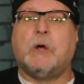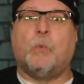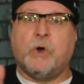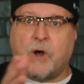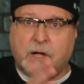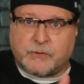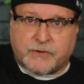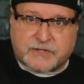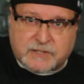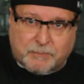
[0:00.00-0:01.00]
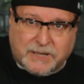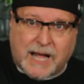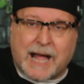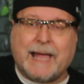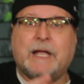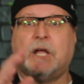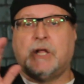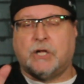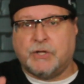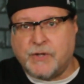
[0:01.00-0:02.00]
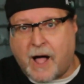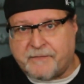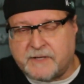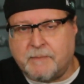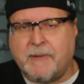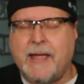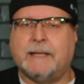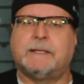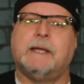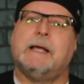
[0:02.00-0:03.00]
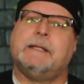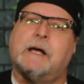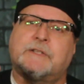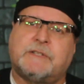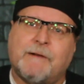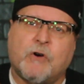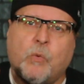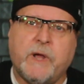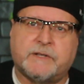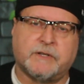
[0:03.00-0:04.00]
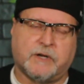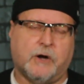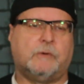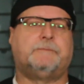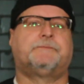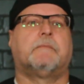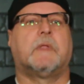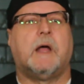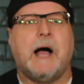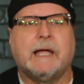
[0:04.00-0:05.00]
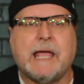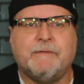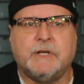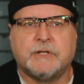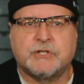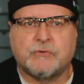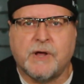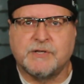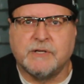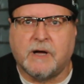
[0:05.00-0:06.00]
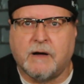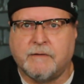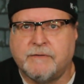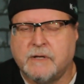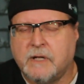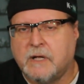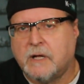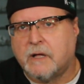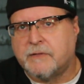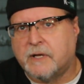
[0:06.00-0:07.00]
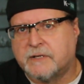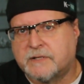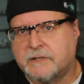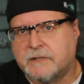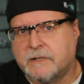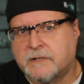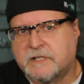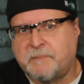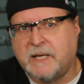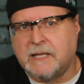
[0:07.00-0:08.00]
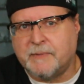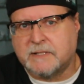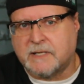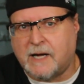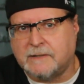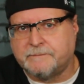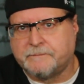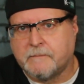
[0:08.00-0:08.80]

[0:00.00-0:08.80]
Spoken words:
We are under the supply, not the demand. Now, several weeks ago, I gave an illustration of the speed limit sign.